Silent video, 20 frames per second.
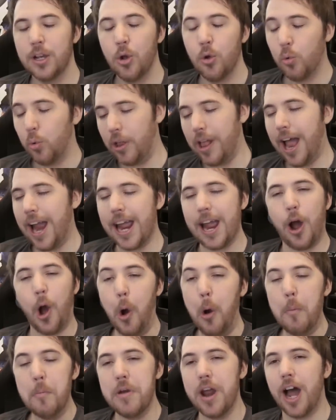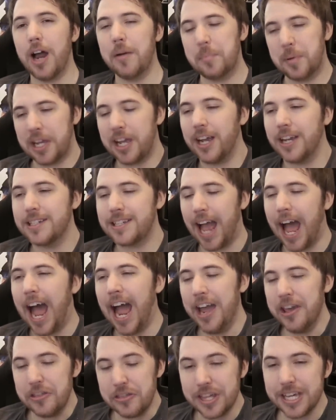Well, I hope not because
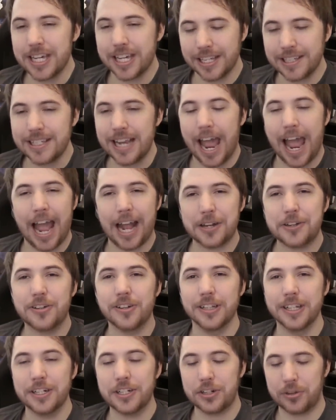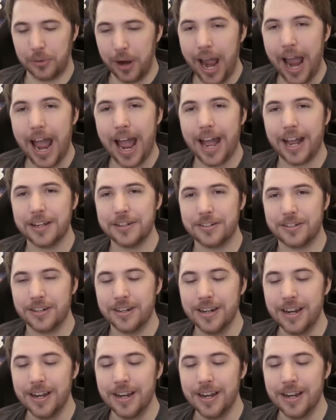I think it's actually trash.